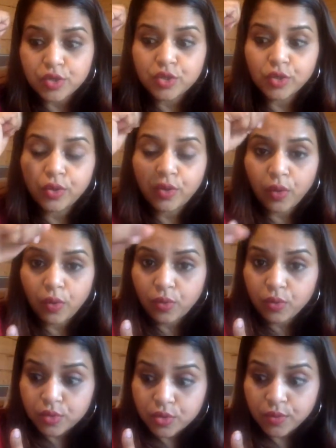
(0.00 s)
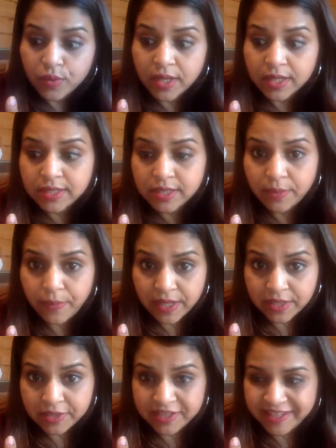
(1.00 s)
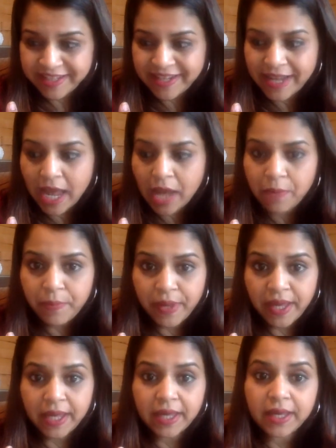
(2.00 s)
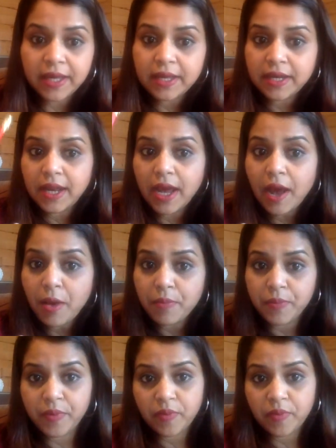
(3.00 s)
to go towards the pencil and pick it up.